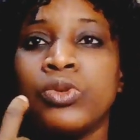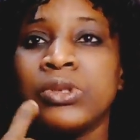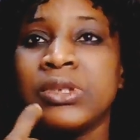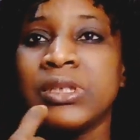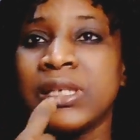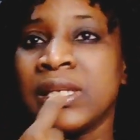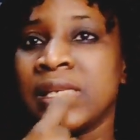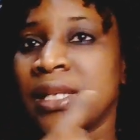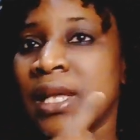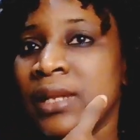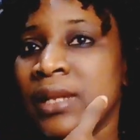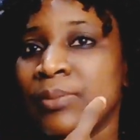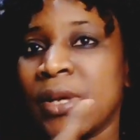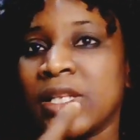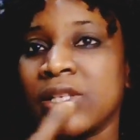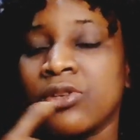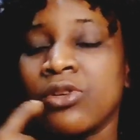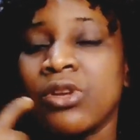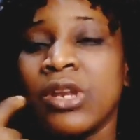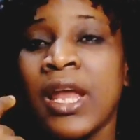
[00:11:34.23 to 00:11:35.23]
Put in that
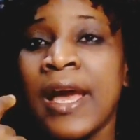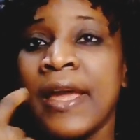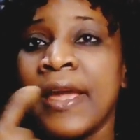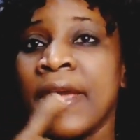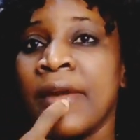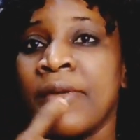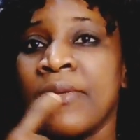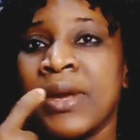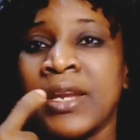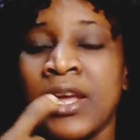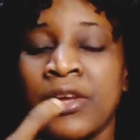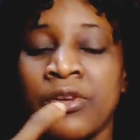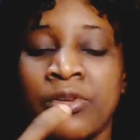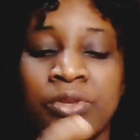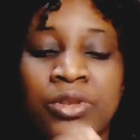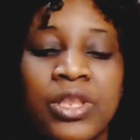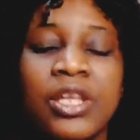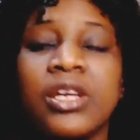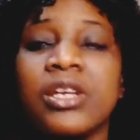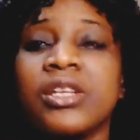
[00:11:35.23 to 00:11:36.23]
particular area that
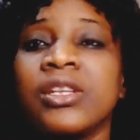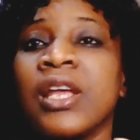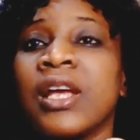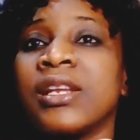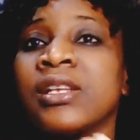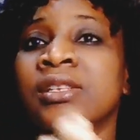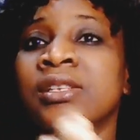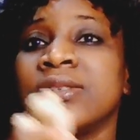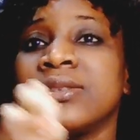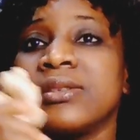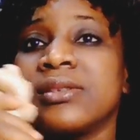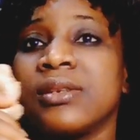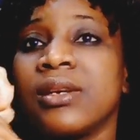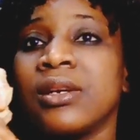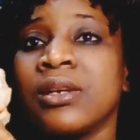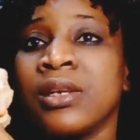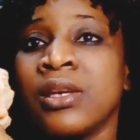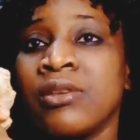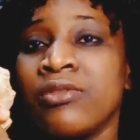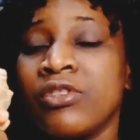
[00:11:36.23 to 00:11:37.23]
you think that is
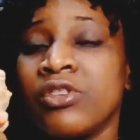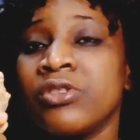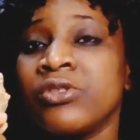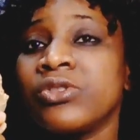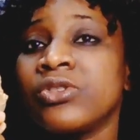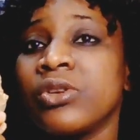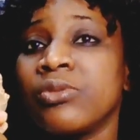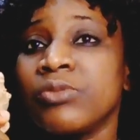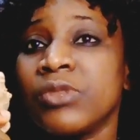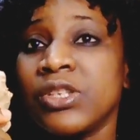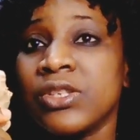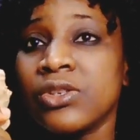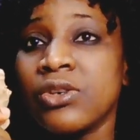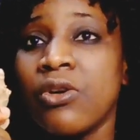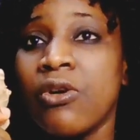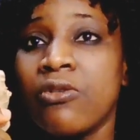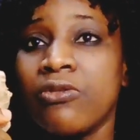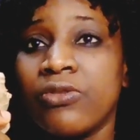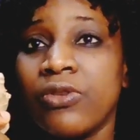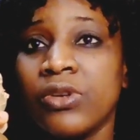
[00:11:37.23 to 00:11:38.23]
giving you some
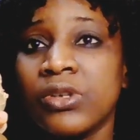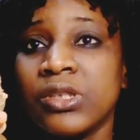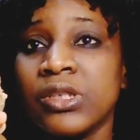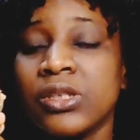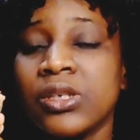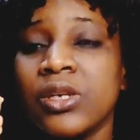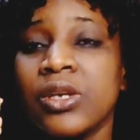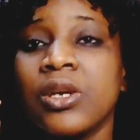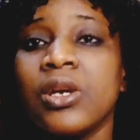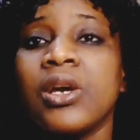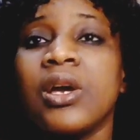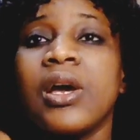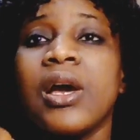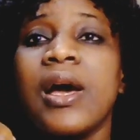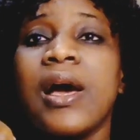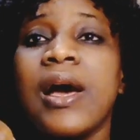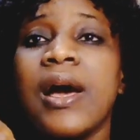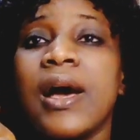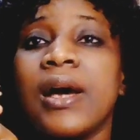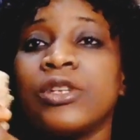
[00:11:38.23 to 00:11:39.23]
discomfort.
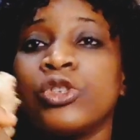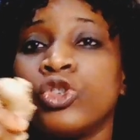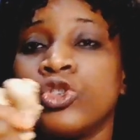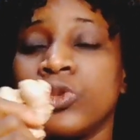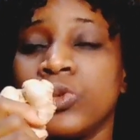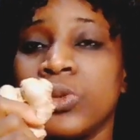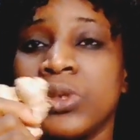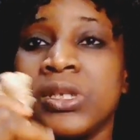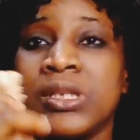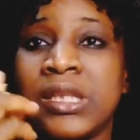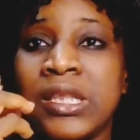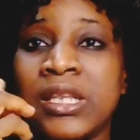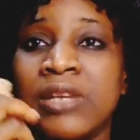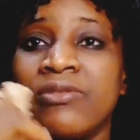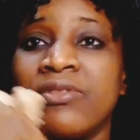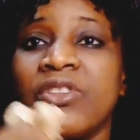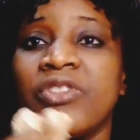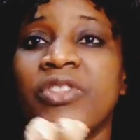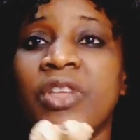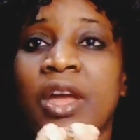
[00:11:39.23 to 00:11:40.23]
Chew it,
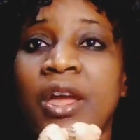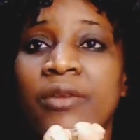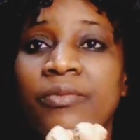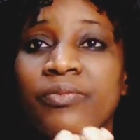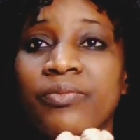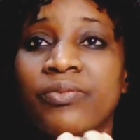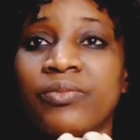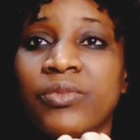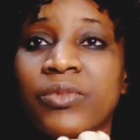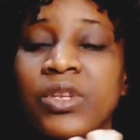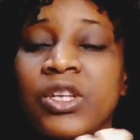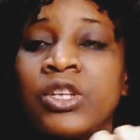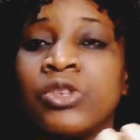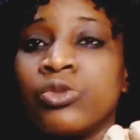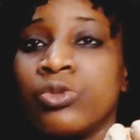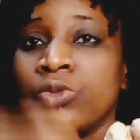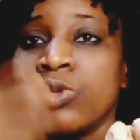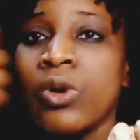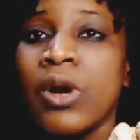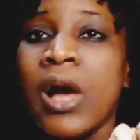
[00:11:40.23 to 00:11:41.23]
leave it there.
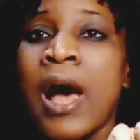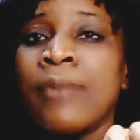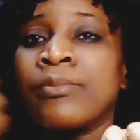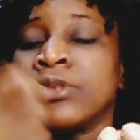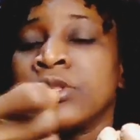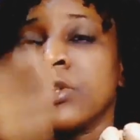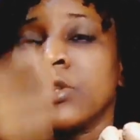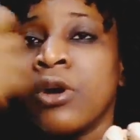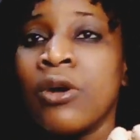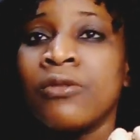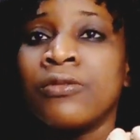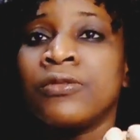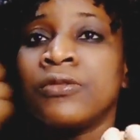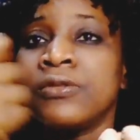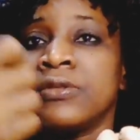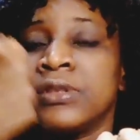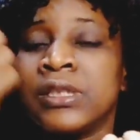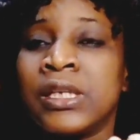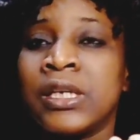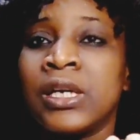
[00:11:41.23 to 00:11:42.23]
It will
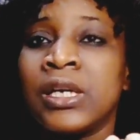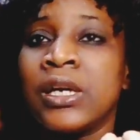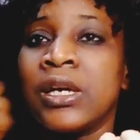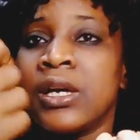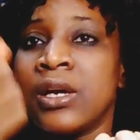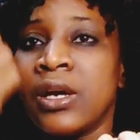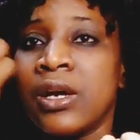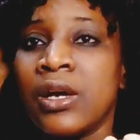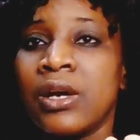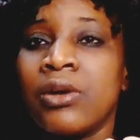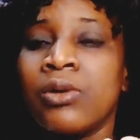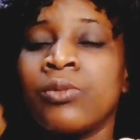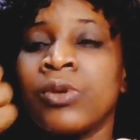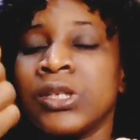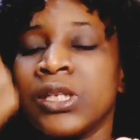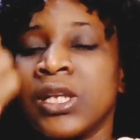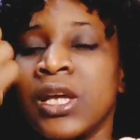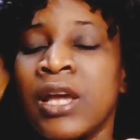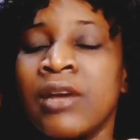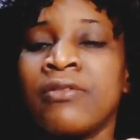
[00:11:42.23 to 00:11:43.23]
absorb the
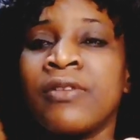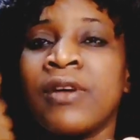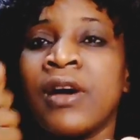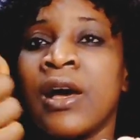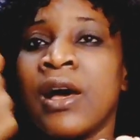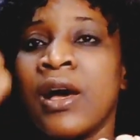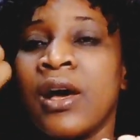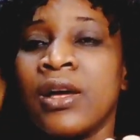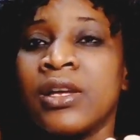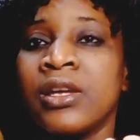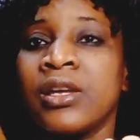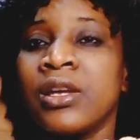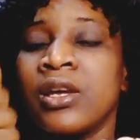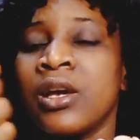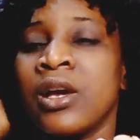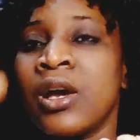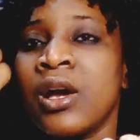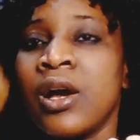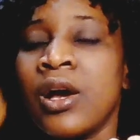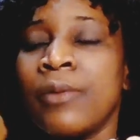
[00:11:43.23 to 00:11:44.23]
whatever
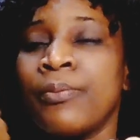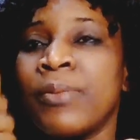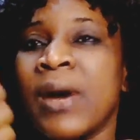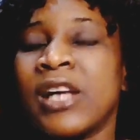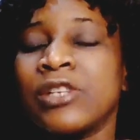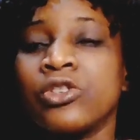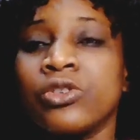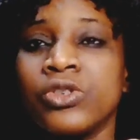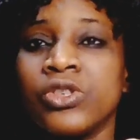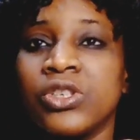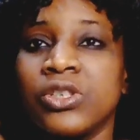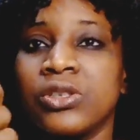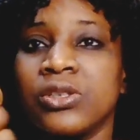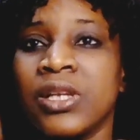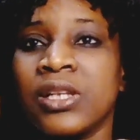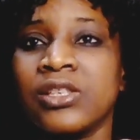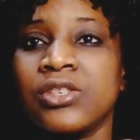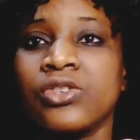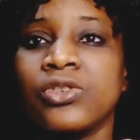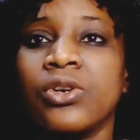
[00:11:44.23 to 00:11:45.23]

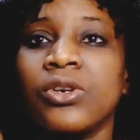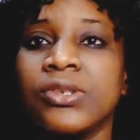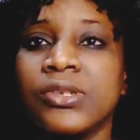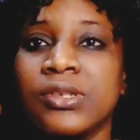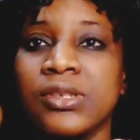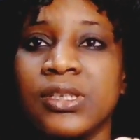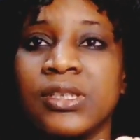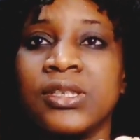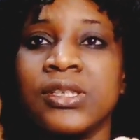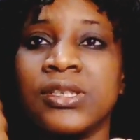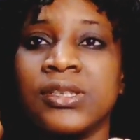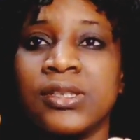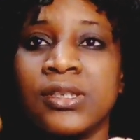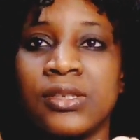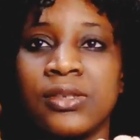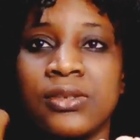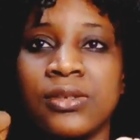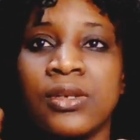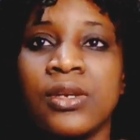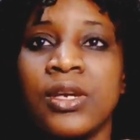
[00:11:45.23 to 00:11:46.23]
pathogen that is causing the
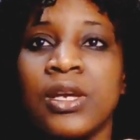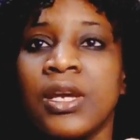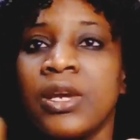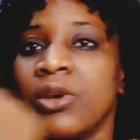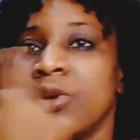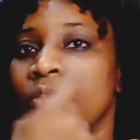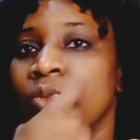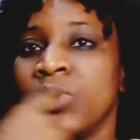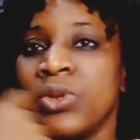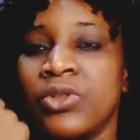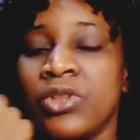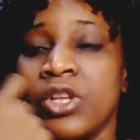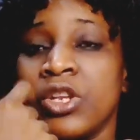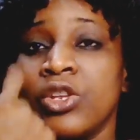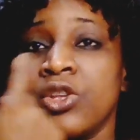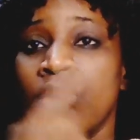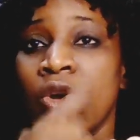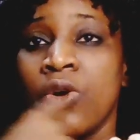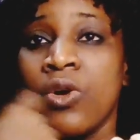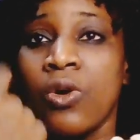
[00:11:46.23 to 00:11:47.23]
disease
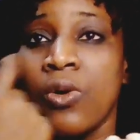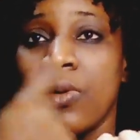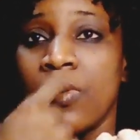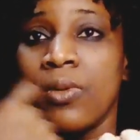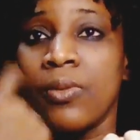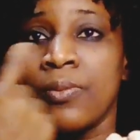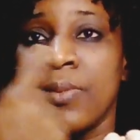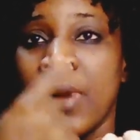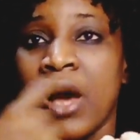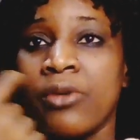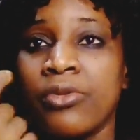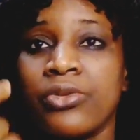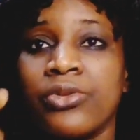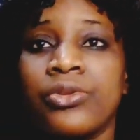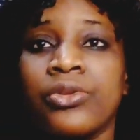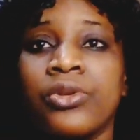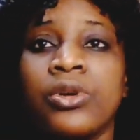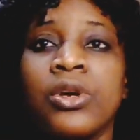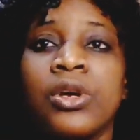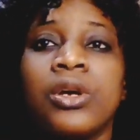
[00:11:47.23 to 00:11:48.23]
within your
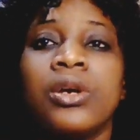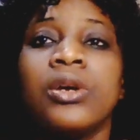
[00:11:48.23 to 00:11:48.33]
mouth.